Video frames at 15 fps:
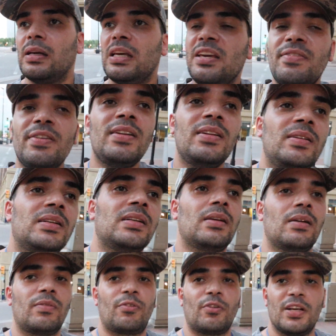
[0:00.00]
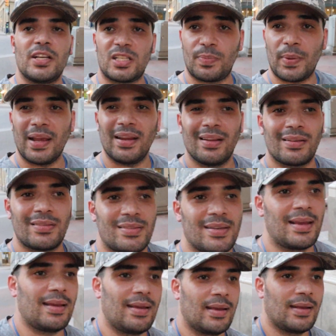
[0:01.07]
even for Hispanics
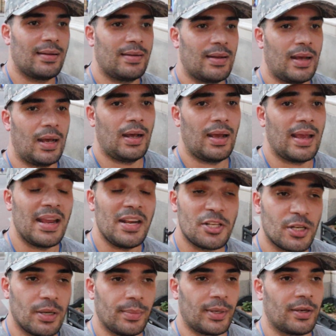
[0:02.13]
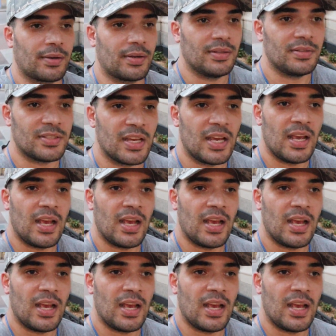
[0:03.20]
and Asian Americans.